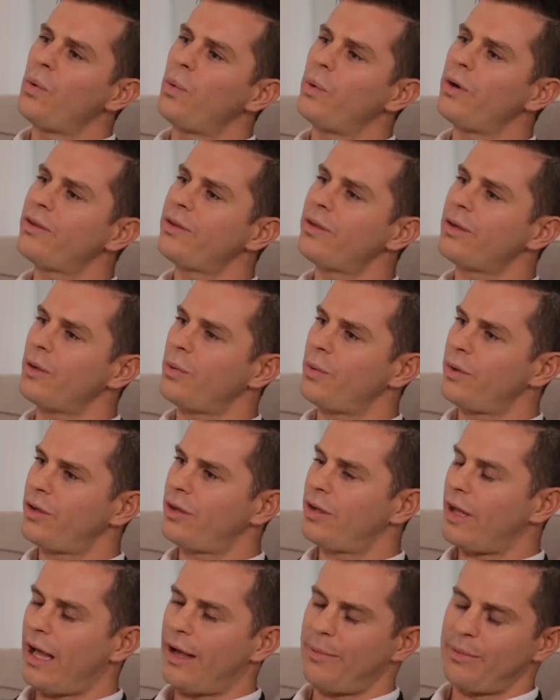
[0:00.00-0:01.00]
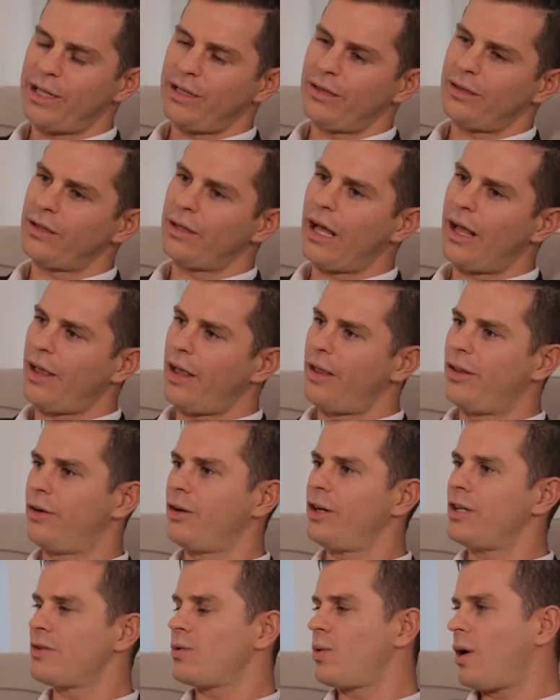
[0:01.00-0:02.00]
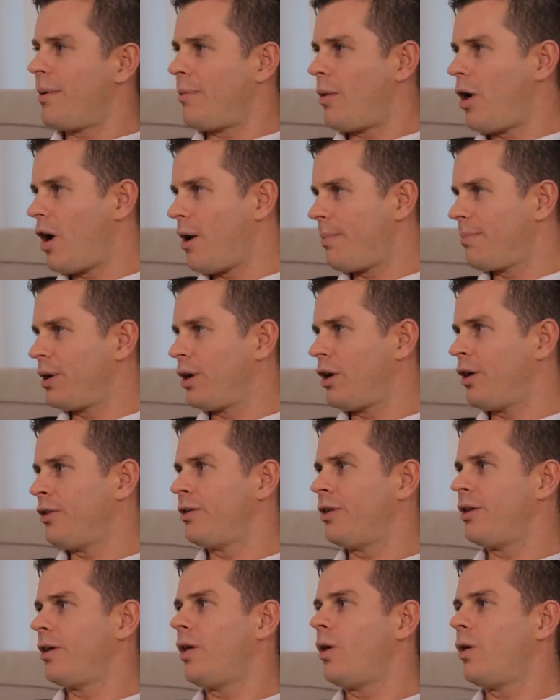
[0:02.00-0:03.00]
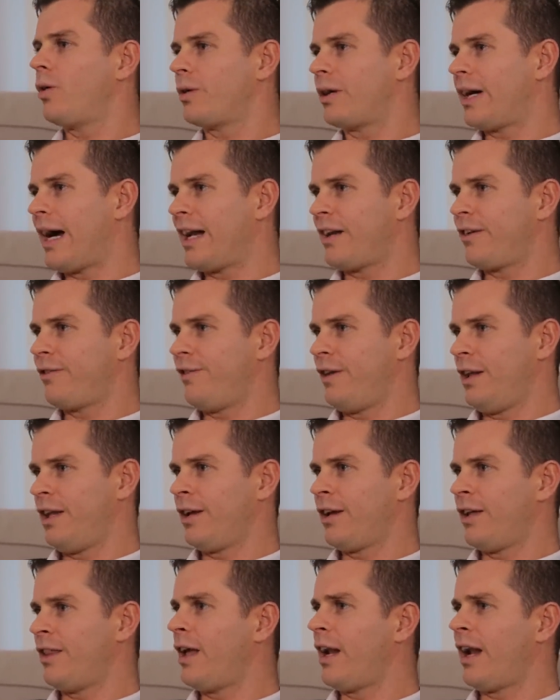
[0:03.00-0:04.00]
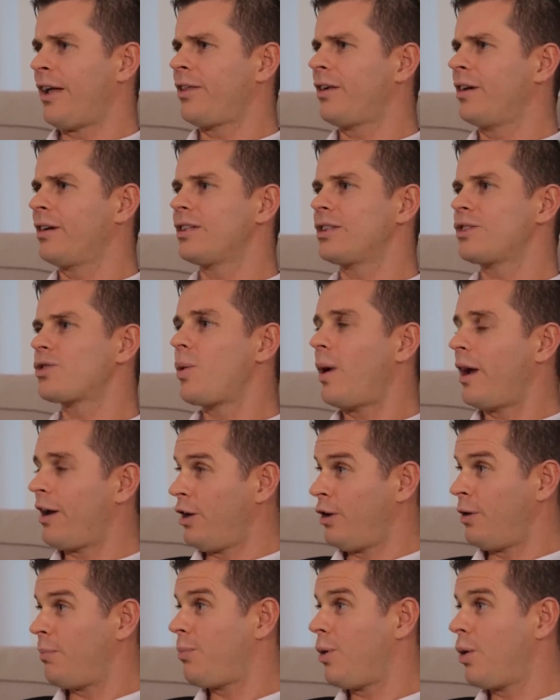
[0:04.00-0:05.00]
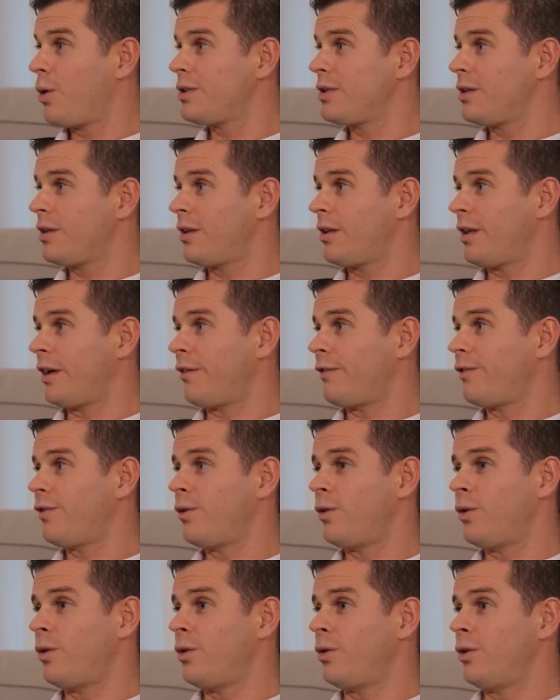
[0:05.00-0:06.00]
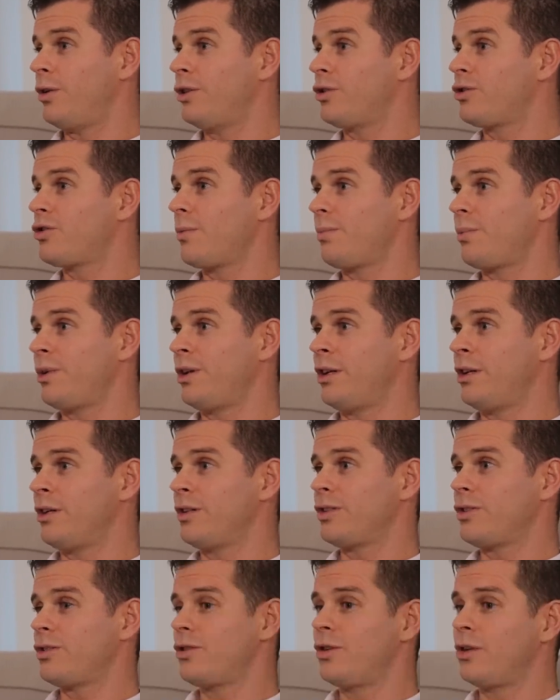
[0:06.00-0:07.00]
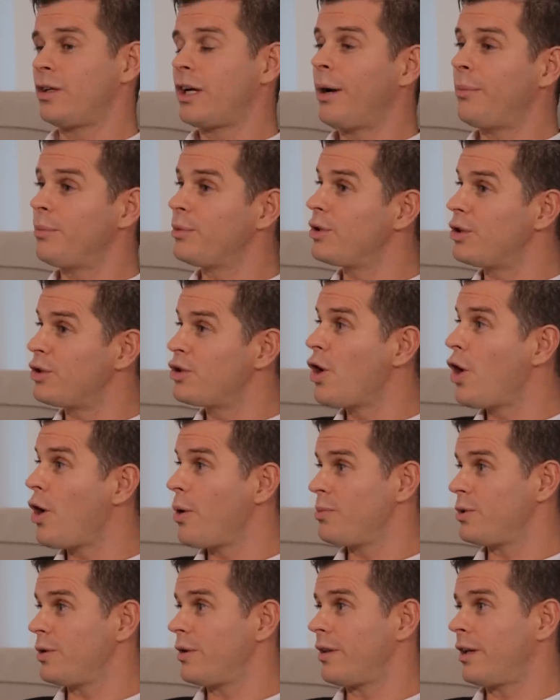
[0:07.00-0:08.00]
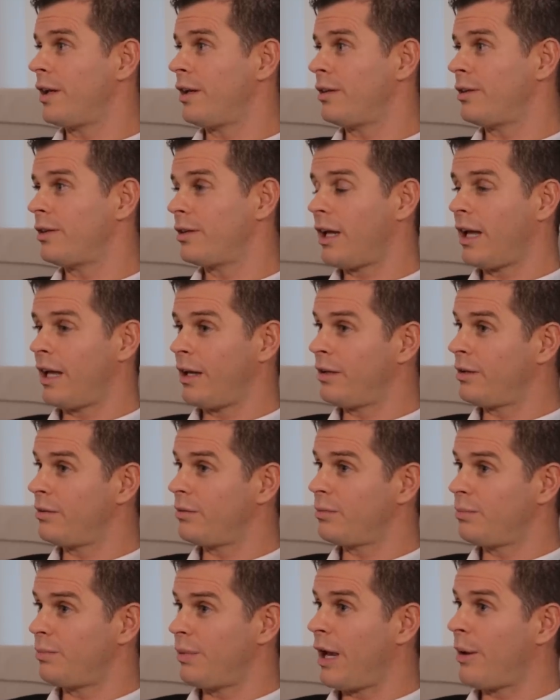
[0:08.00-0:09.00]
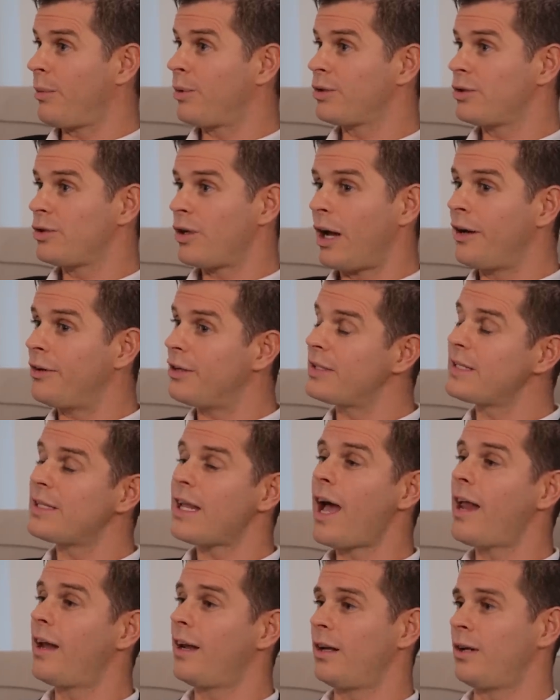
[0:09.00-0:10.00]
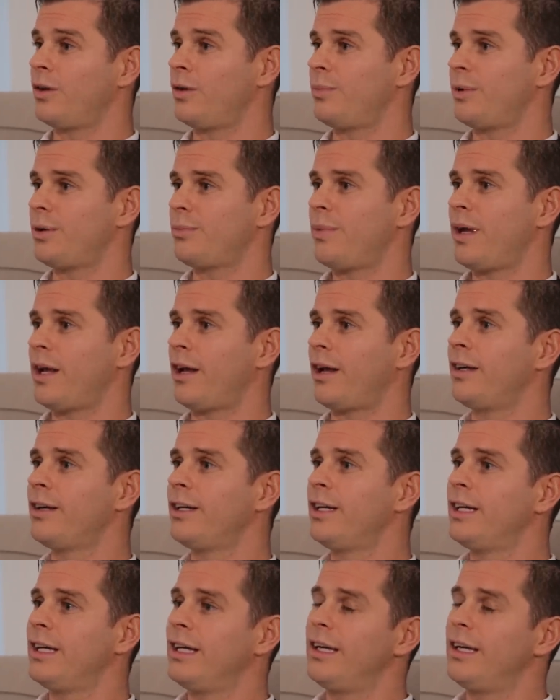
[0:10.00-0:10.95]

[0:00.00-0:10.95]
with with I mean, uh, the reason why I'm harping on the whole gut feeling and that I think it's quite an important thing for entrepreneurs to come to terms with and and be able to understand it a little bit better.